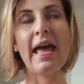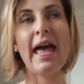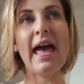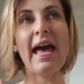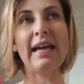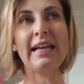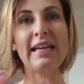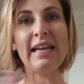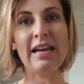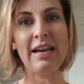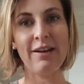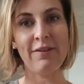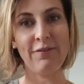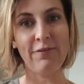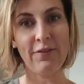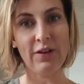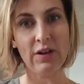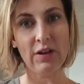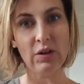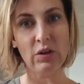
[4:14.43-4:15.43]
and getting
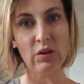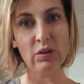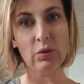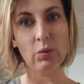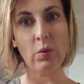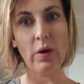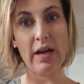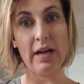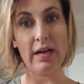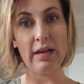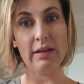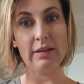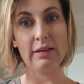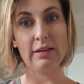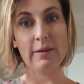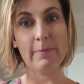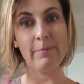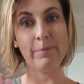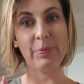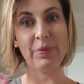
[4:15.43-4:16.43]
filled
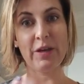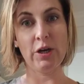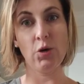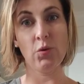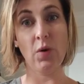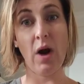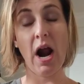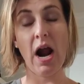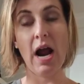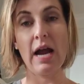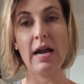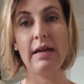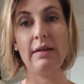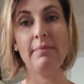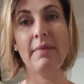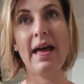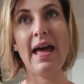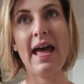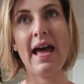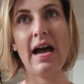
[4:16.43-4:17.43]
with the
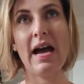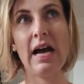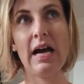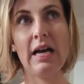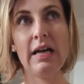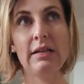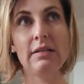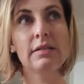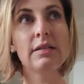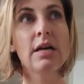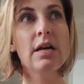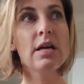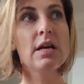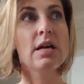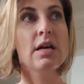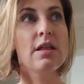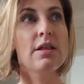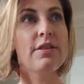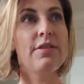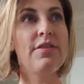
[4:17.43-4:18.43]
grime and
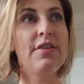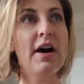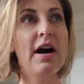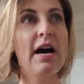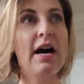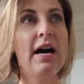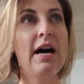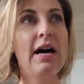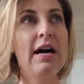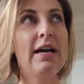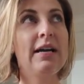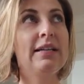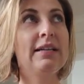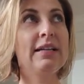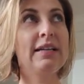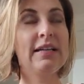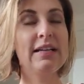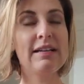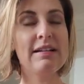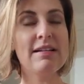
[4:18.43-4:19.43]
the
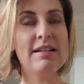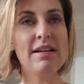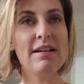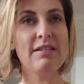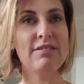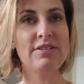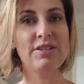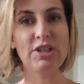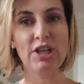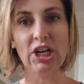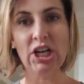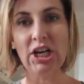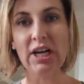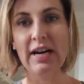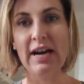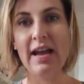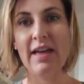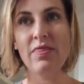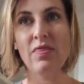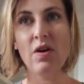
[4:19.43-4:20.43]

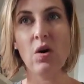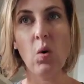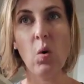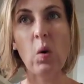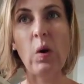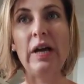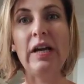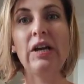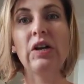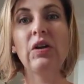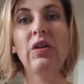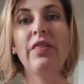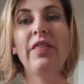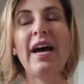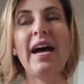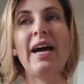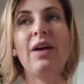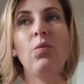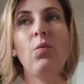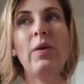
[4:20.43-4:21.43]
dirt and the oil
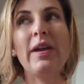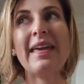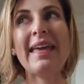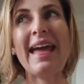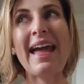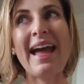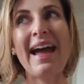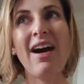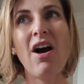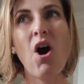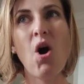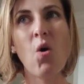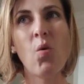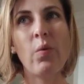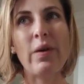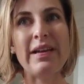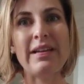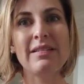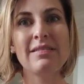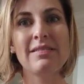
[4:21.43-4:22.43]
that we can't
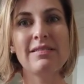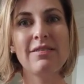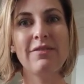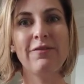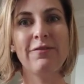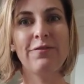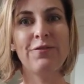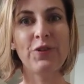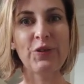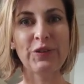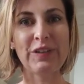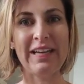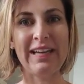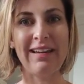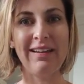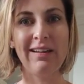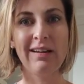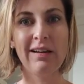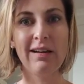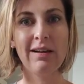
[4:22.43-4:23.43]
always
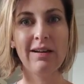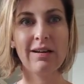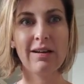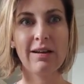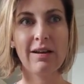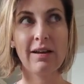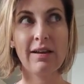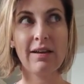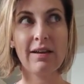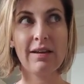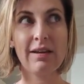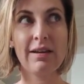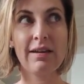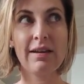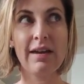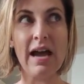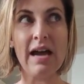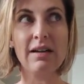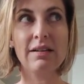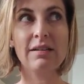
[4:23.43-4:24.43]
fully
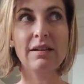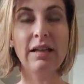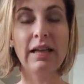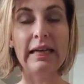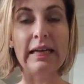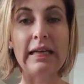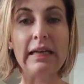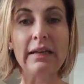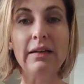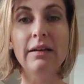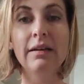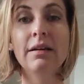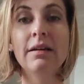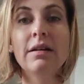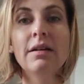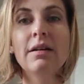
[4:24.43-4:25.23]
get clean.